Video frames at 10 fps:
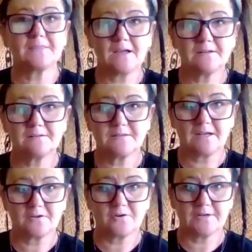that
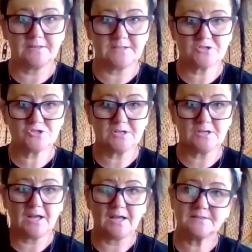that got in this
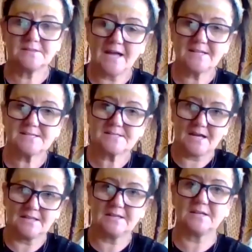year and that's
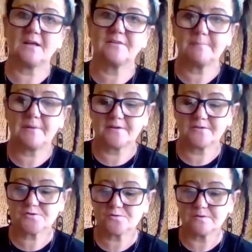telling another part of
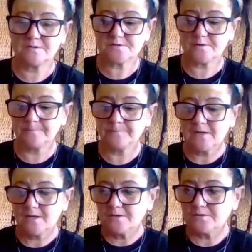story. So
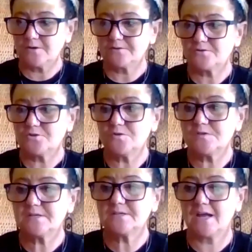you know,
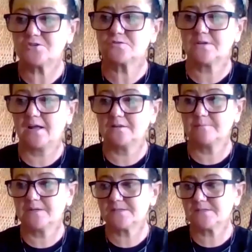using natural
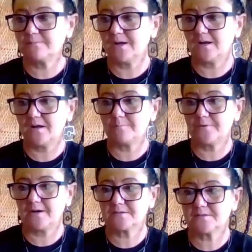elements in my art
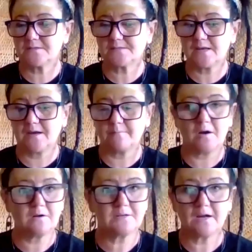practice, um,
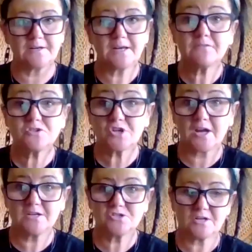I'd, I'd, never
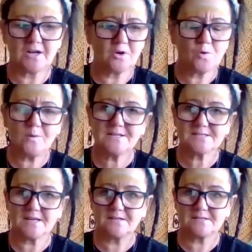change it. And I always
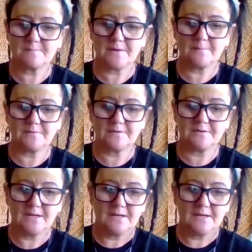say to people and,